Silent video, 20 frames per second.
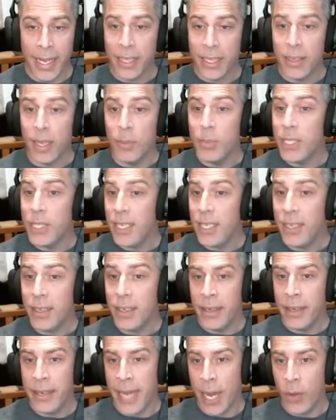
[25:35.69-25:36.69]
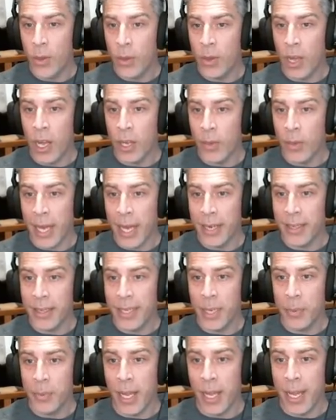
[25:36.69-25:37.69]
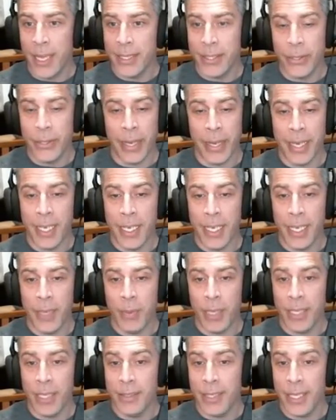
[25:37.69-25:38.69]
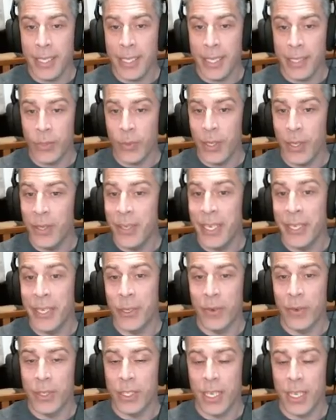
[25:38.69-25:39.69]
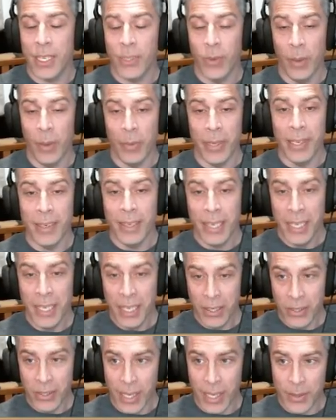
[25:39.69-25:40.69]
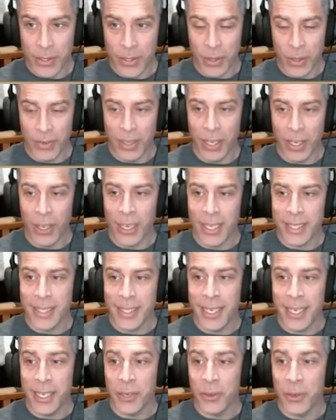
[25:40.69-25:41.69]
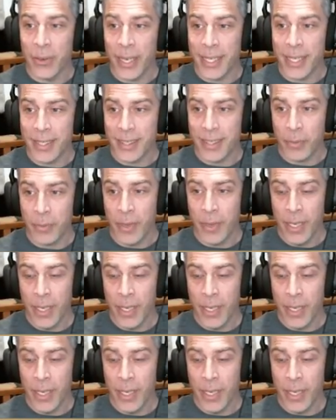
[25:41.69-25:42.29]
Clumsy now automatically applies to any PC that's wielding an oversized weapon. So that's sort of a long-standing request,